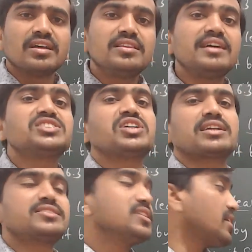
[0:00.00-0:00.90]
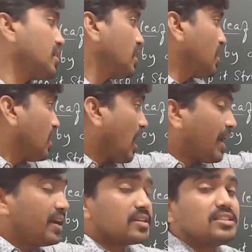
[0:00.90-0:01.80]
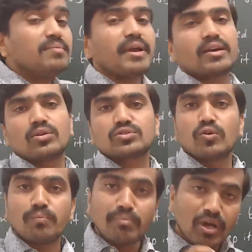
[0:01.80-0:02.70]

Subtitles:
their structure under the microscope.